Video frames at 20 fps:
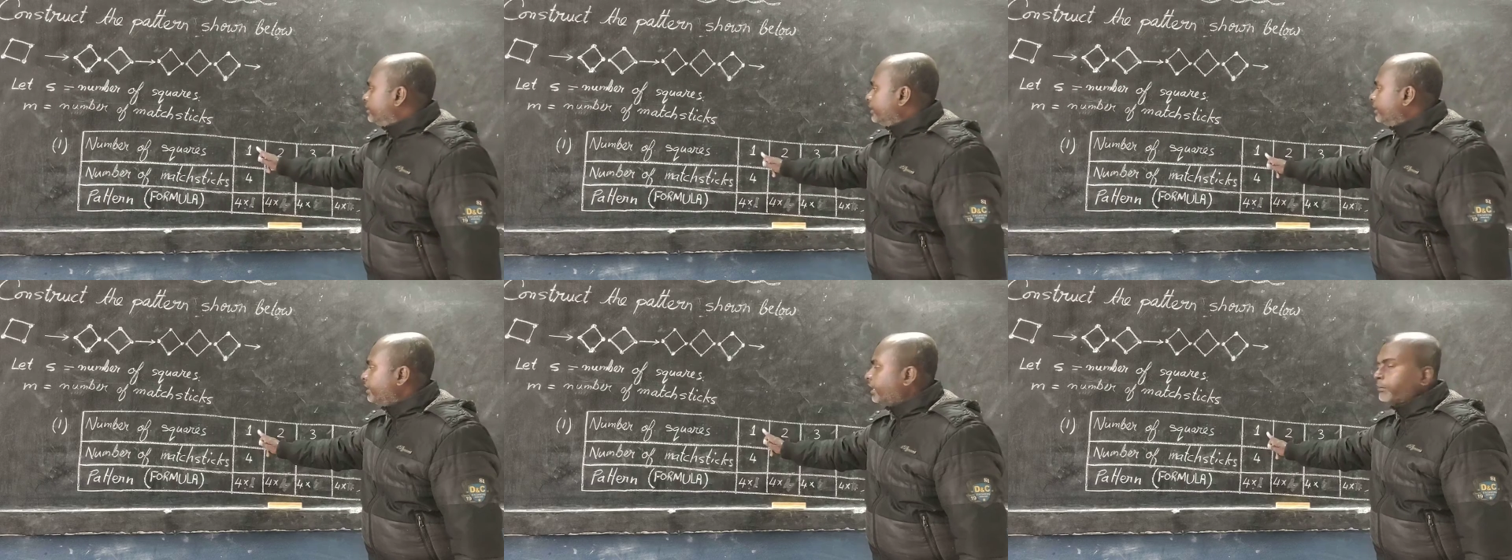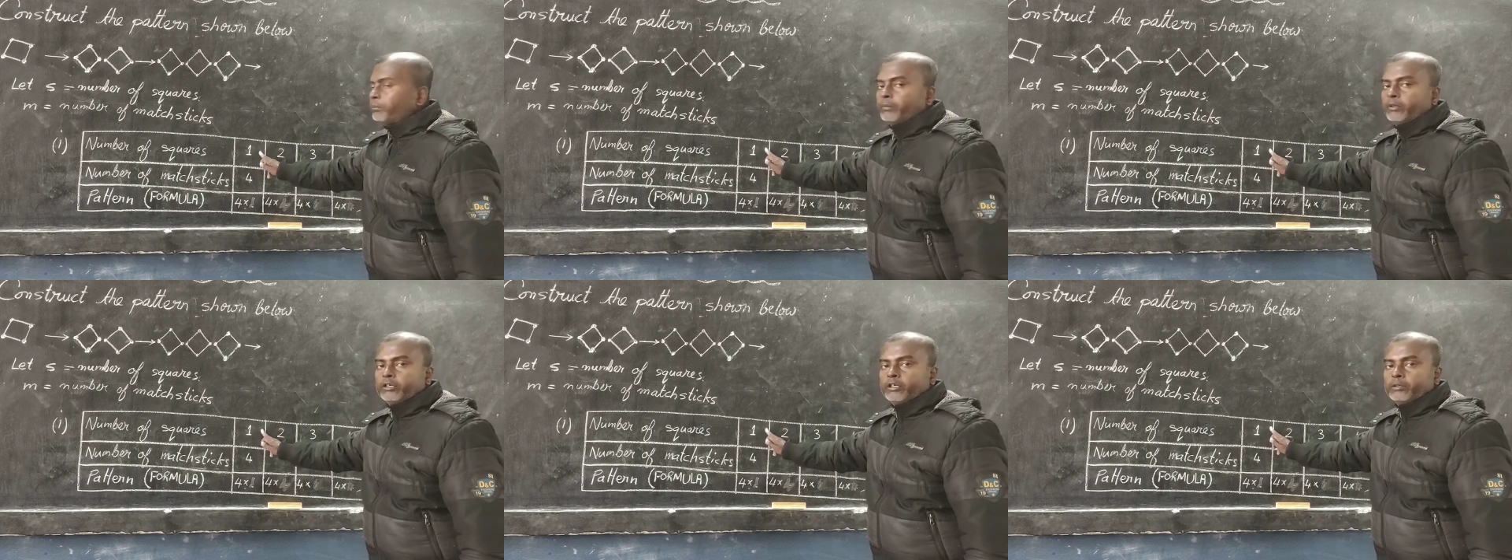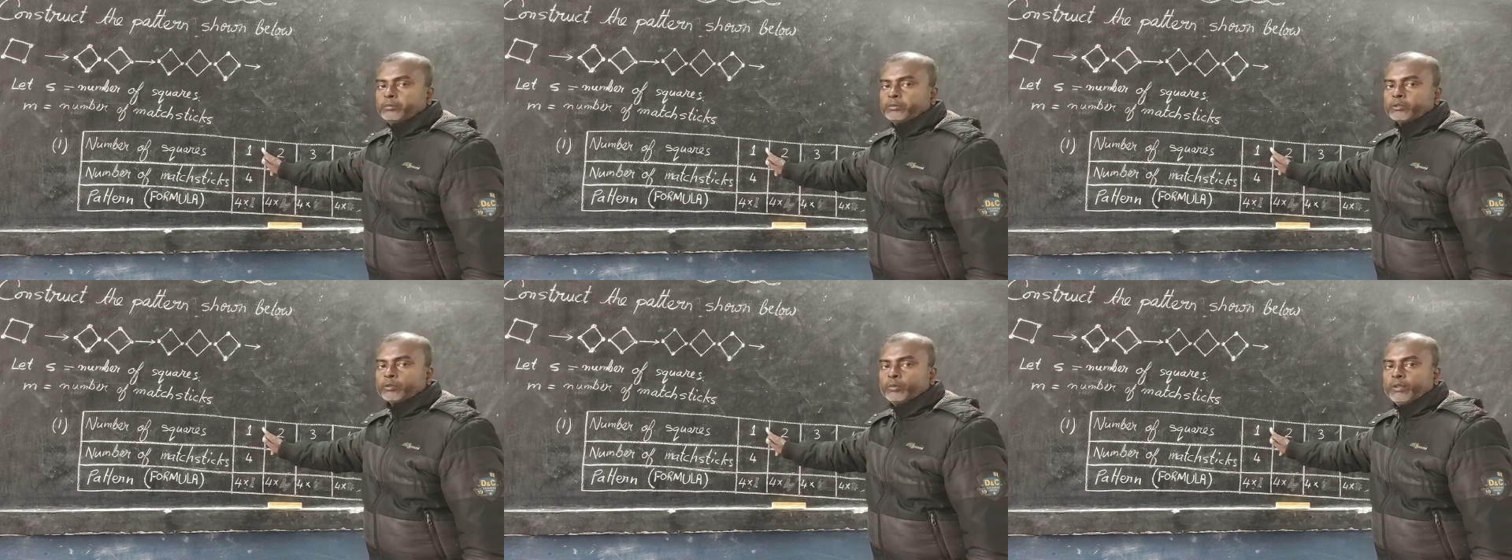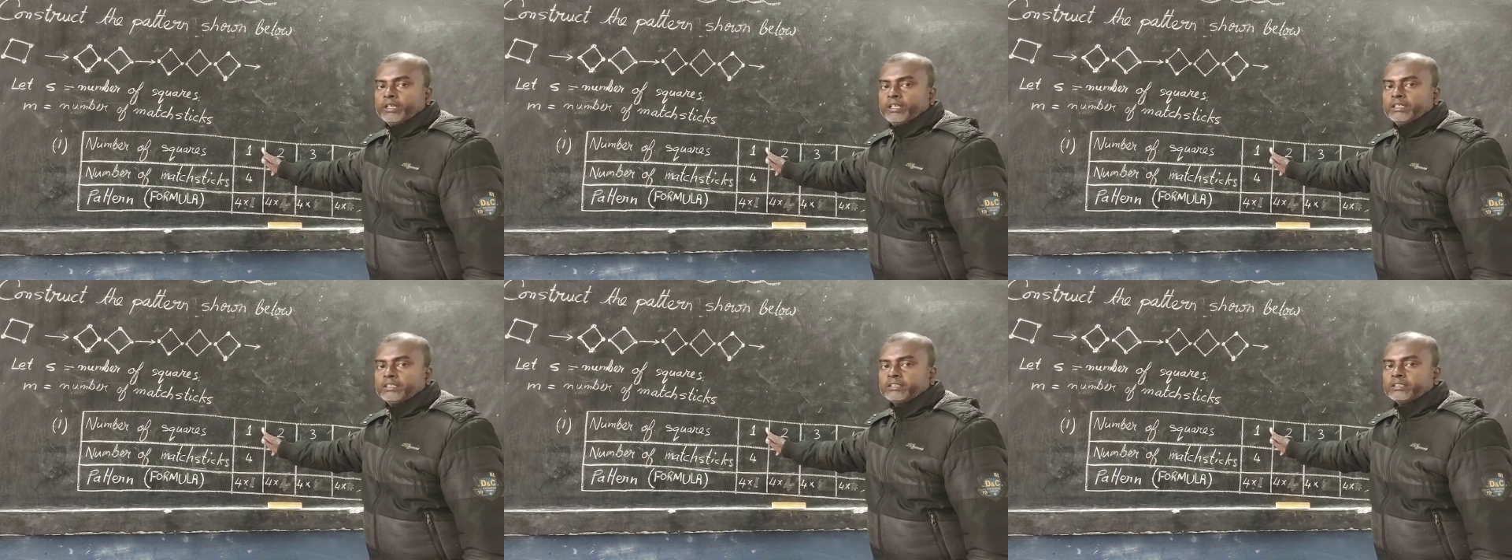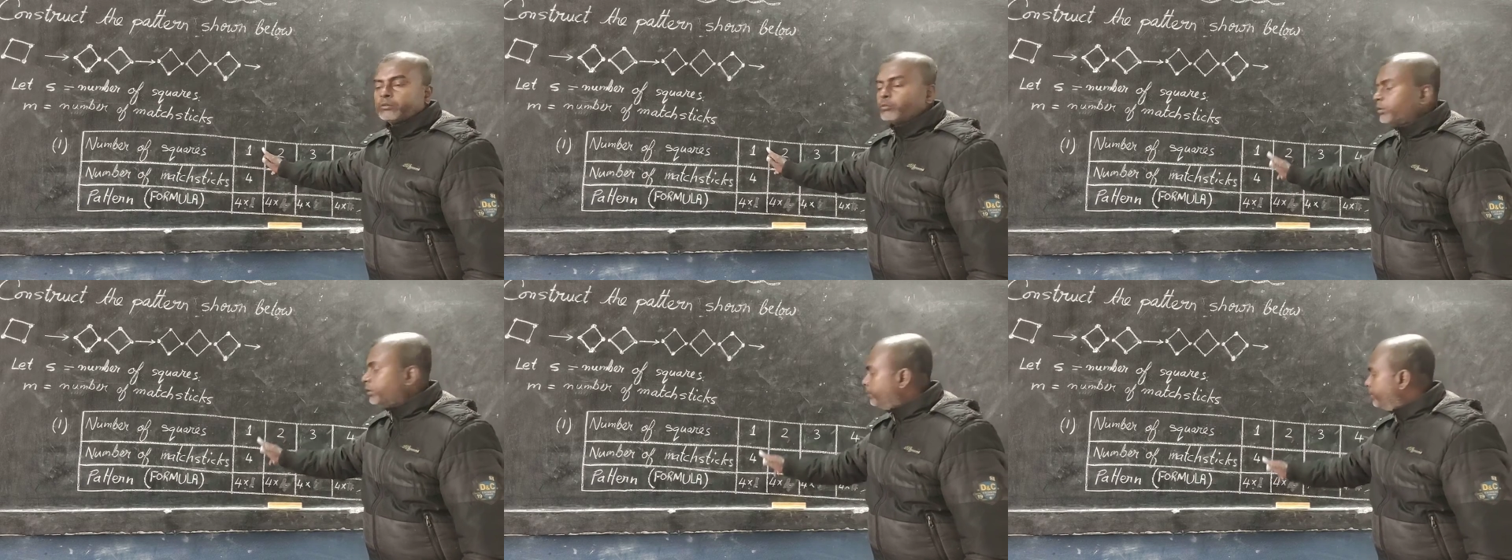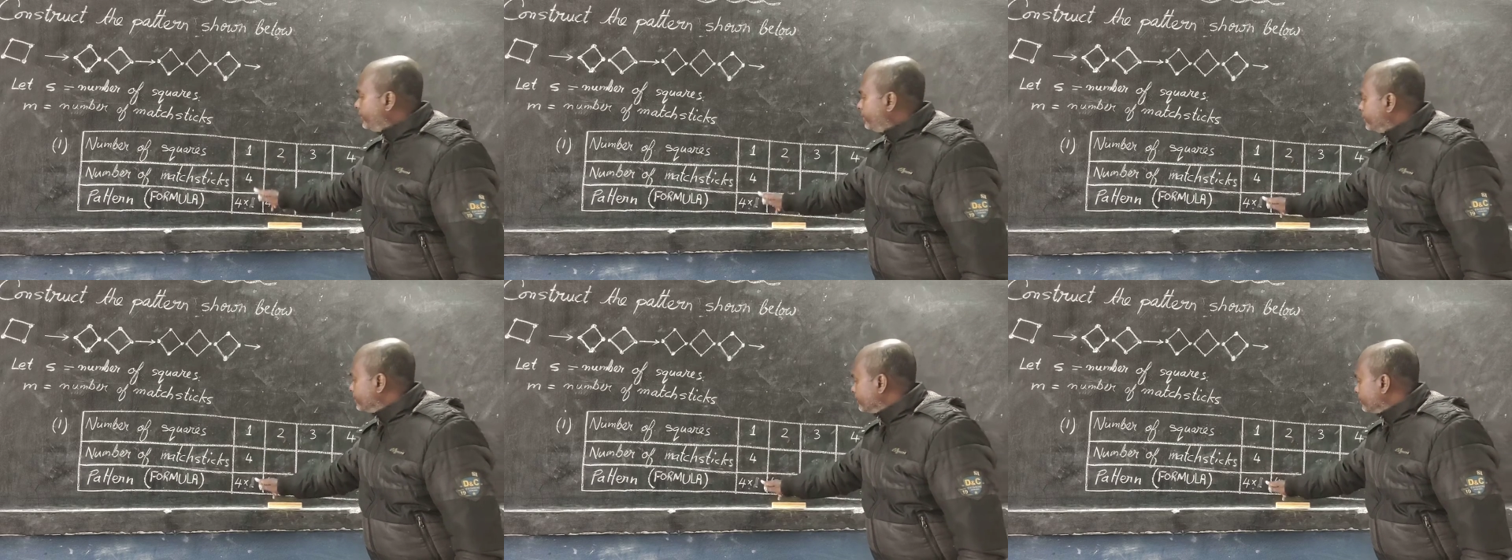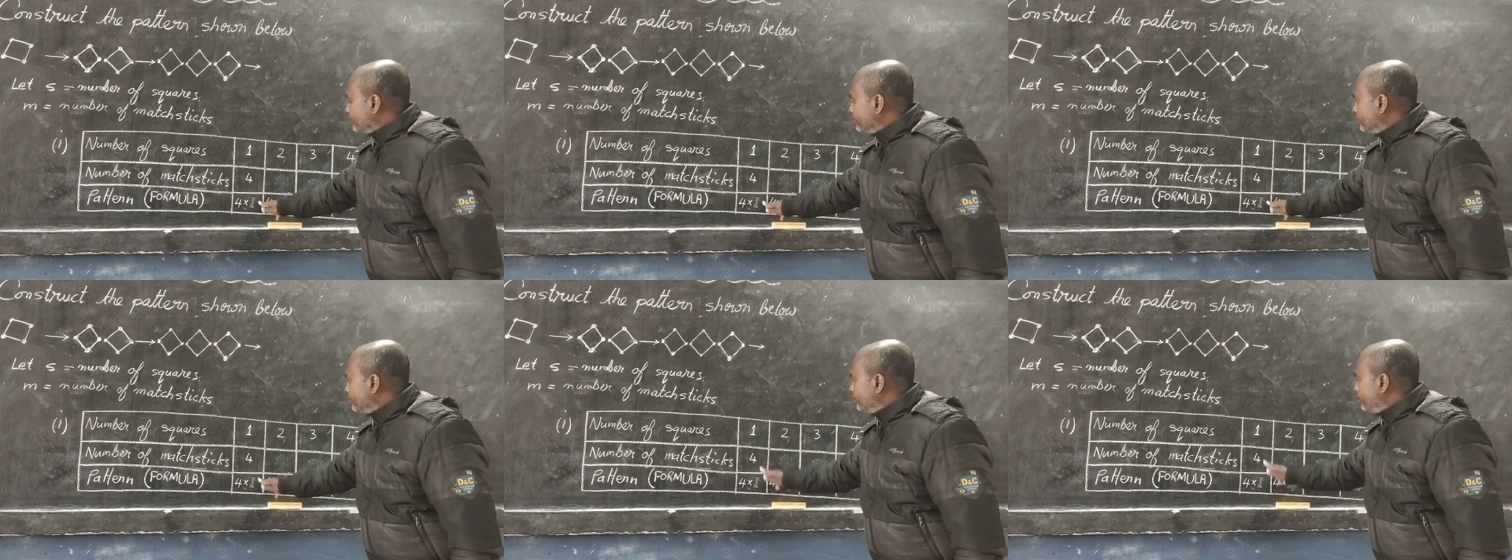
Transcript: the number of squares will be here.